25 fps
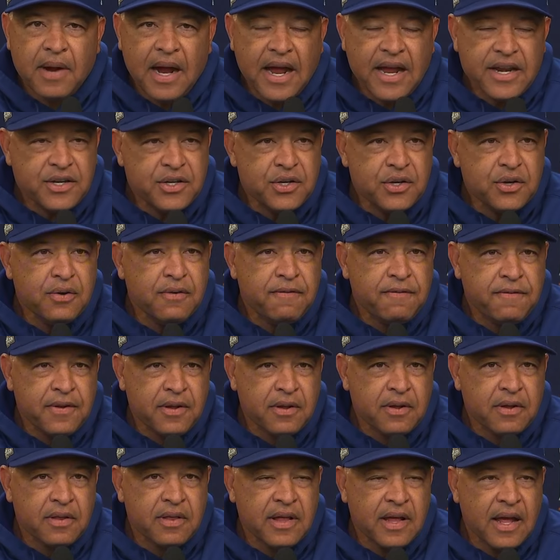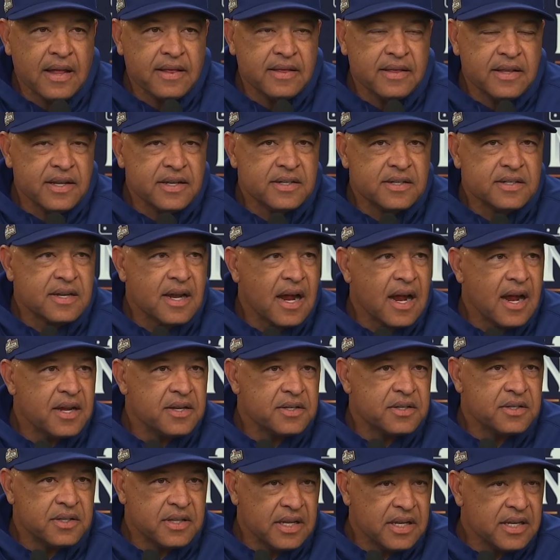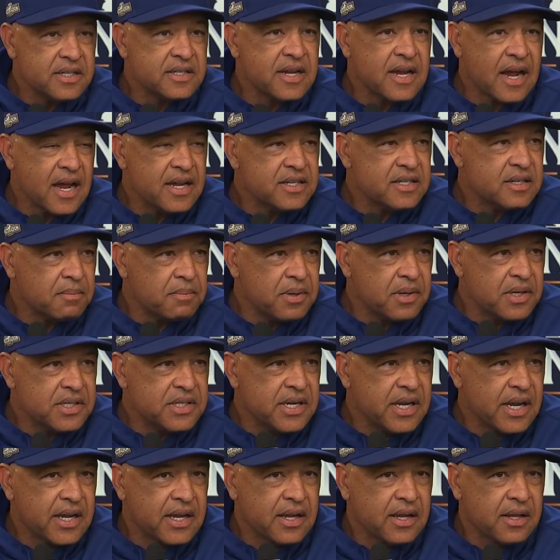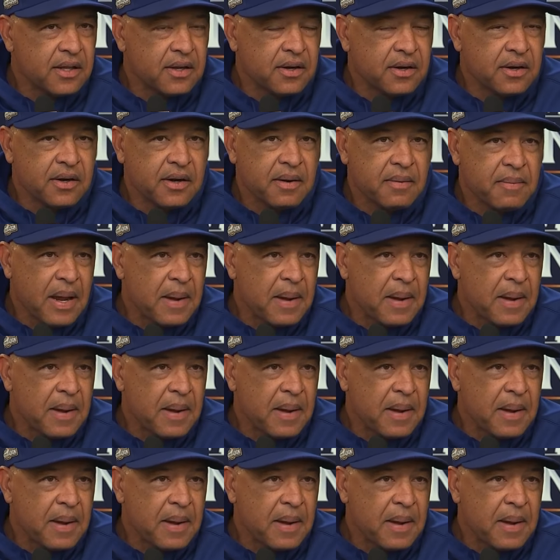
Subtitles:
I do feel that these guys in particular,